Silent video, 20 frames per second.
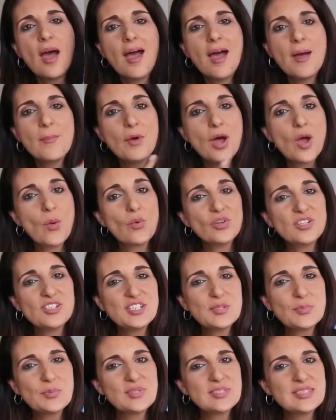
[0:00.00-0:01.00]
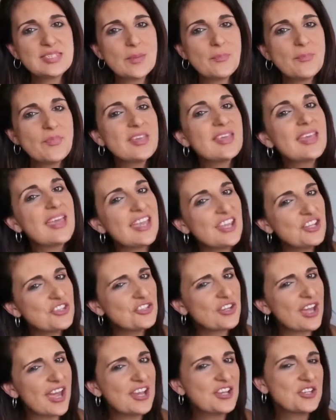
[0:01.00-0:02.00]
Um, I wanted to put something
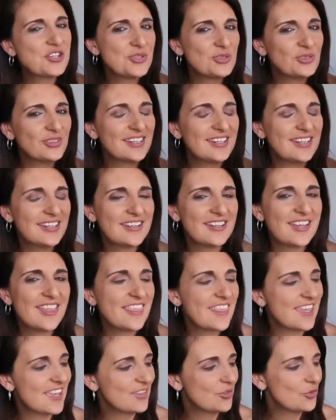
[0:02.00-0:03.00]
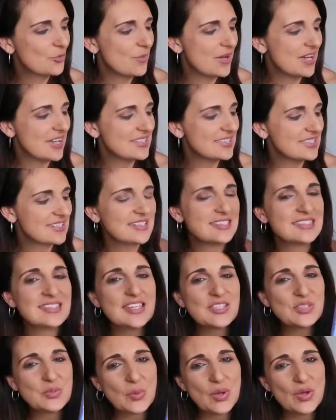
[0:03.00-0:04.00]
educational in their little baskets
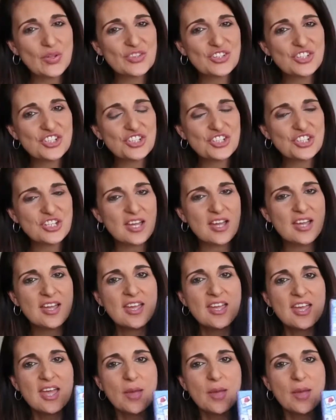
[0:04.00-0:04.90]
as well this year